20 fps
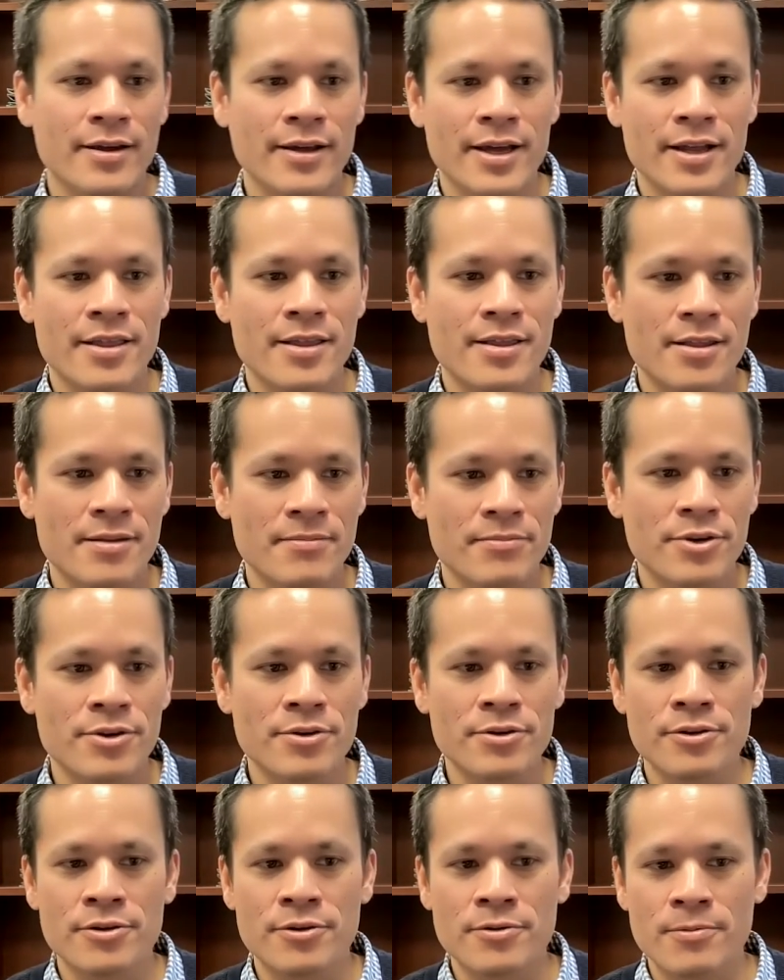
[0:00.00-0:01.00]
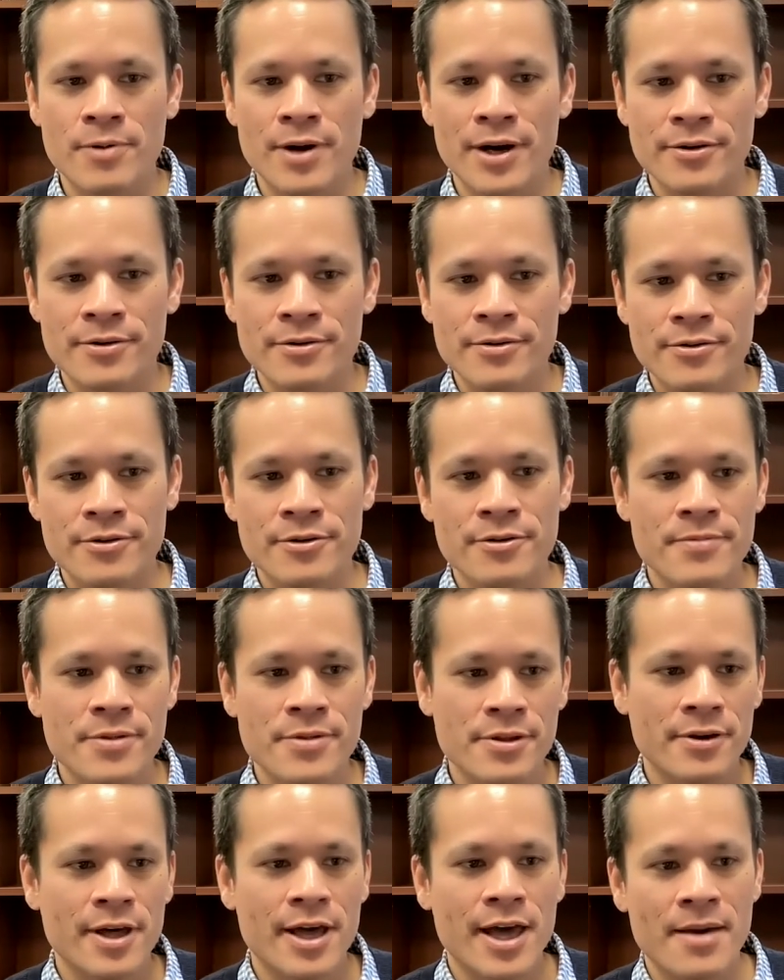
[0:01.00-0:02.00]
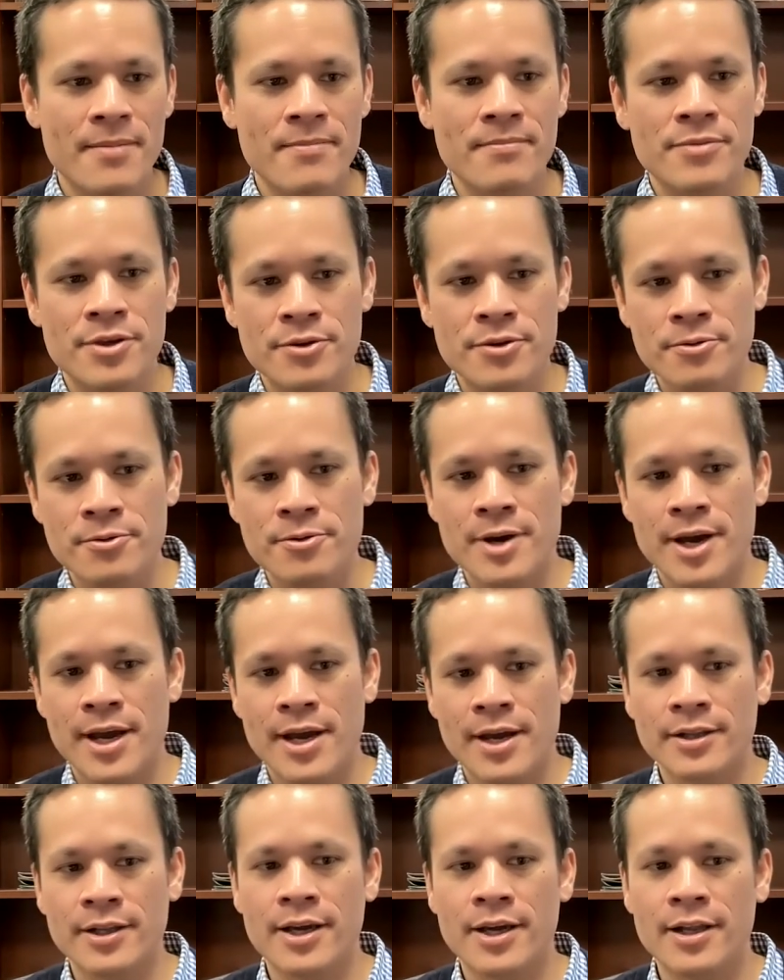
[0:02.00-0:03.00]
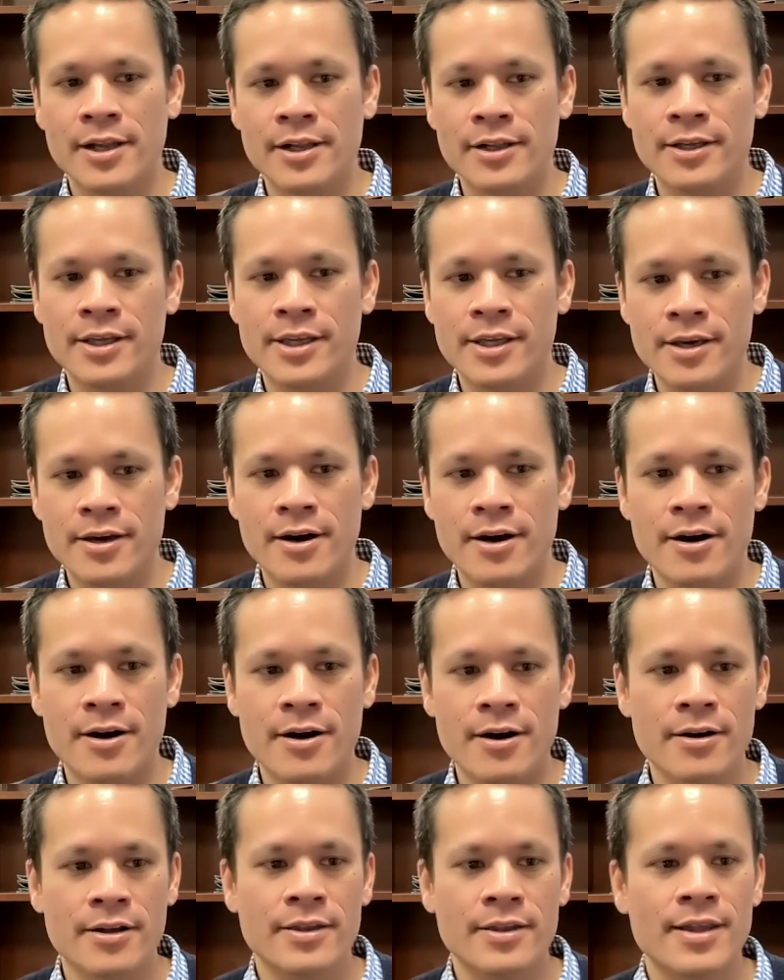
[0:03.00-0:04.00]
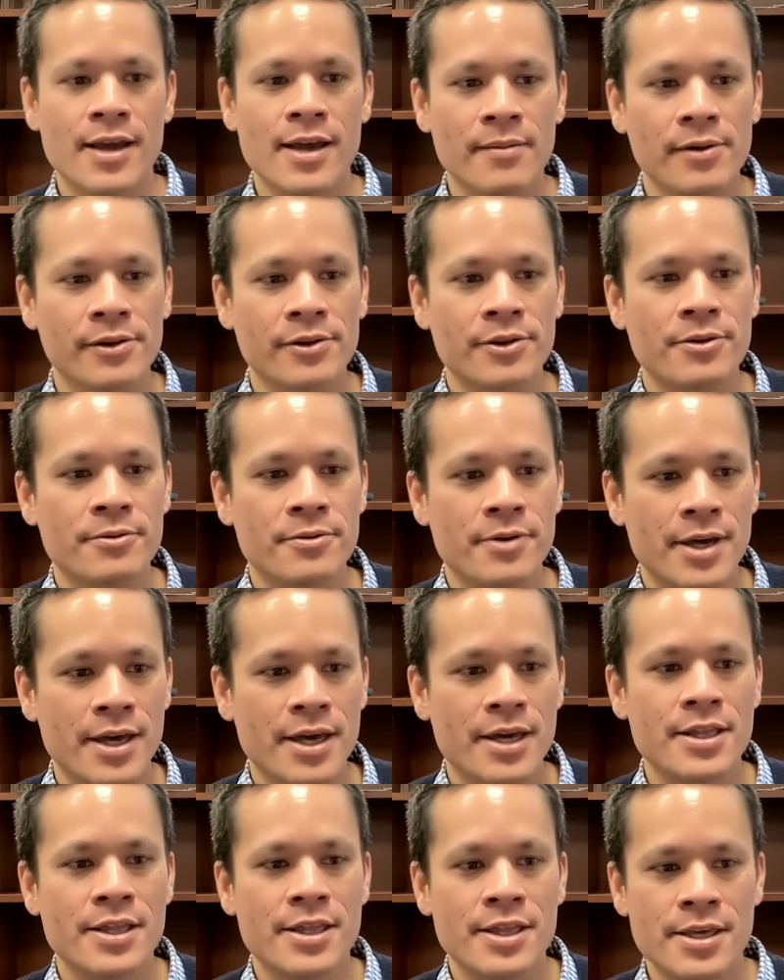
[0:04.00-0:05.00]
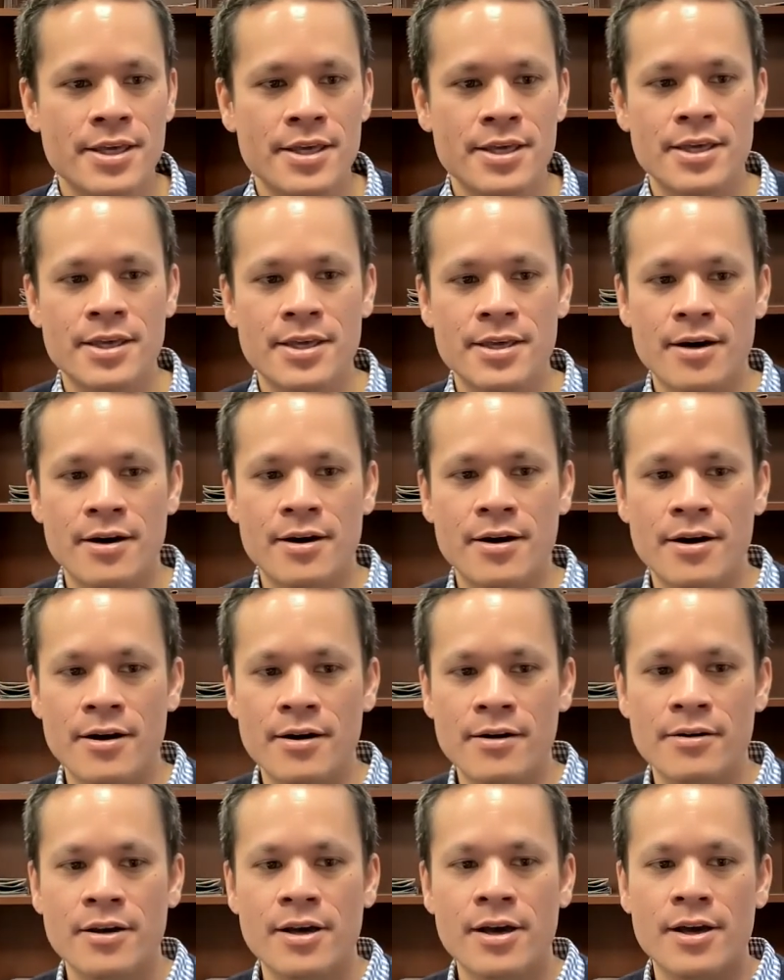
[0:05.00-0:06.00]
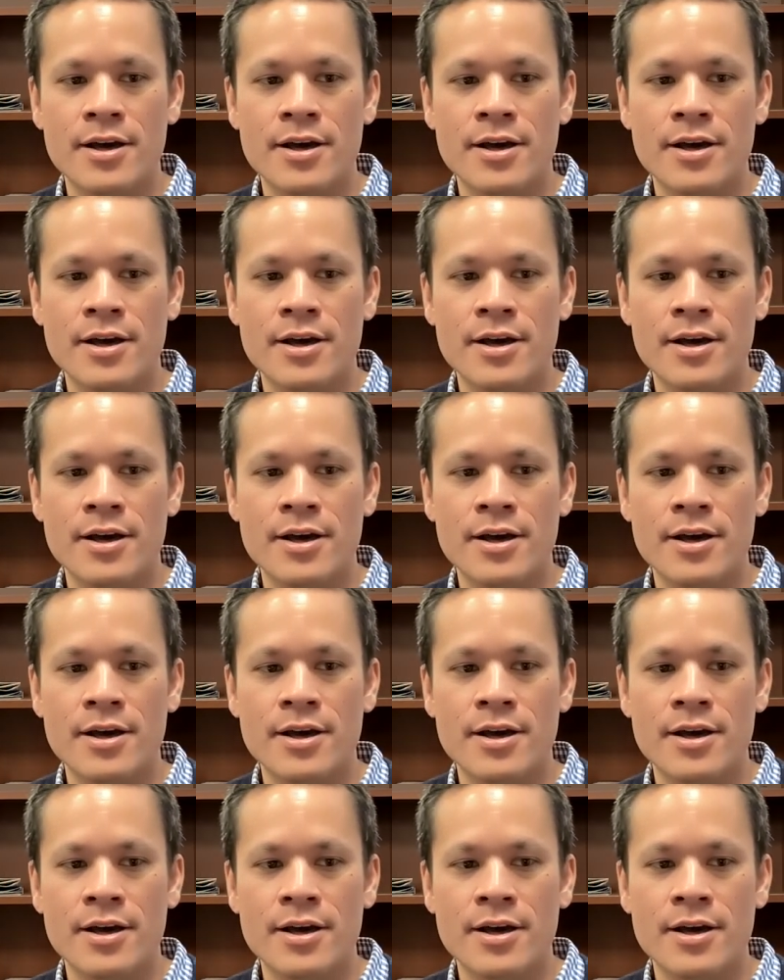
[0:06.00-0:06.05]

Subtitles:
It's Muller Water Group, so MULLERWATER